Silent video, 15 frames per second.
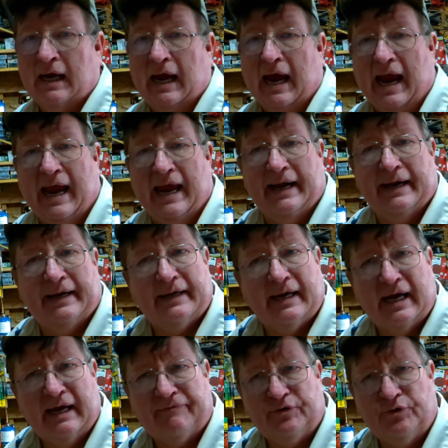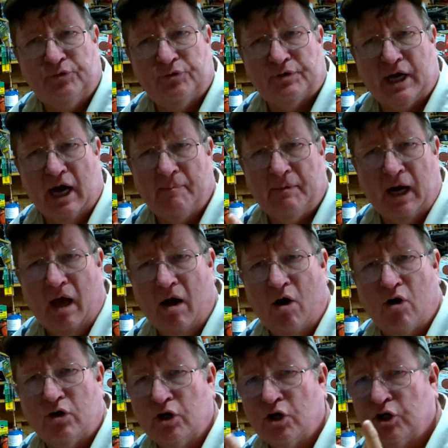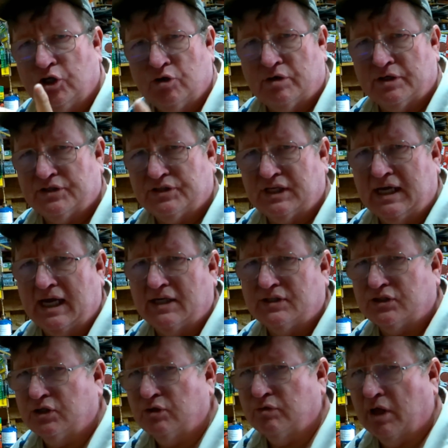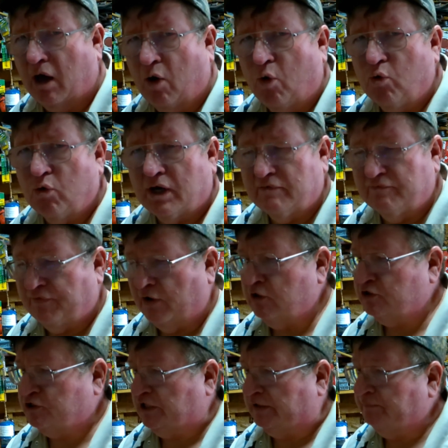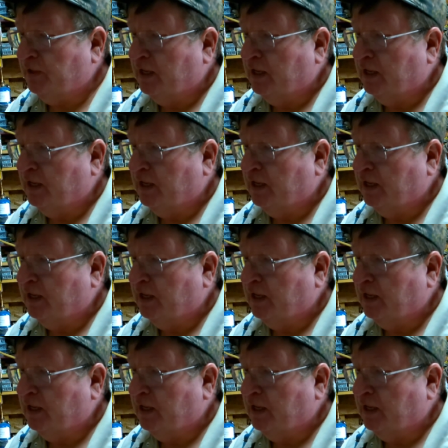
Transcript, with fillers: and if you come along, you can see us do the whole conversion.